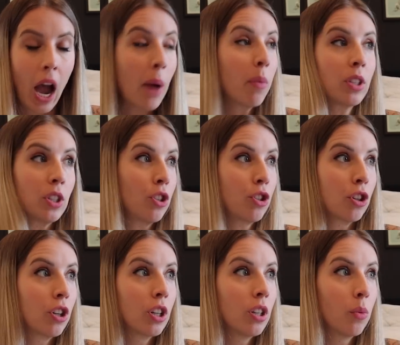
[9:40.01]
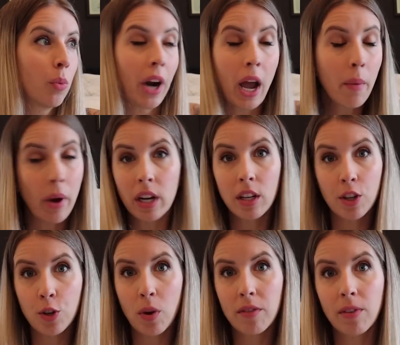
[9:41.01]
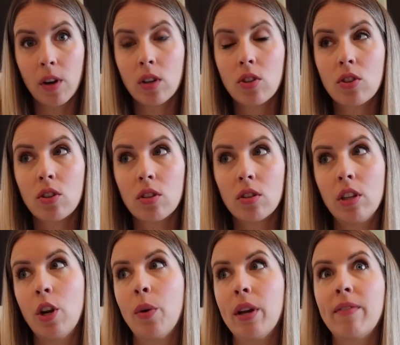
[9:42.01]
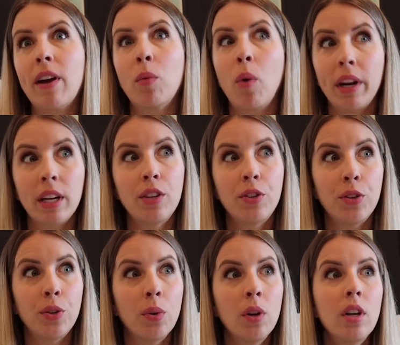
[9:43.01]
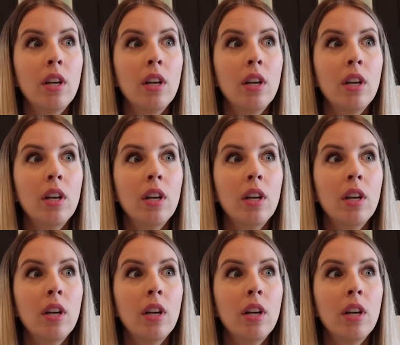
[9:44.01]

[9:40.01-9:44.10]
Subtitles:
I wasn't sure what I wanted to do at first. You know, if I wanted to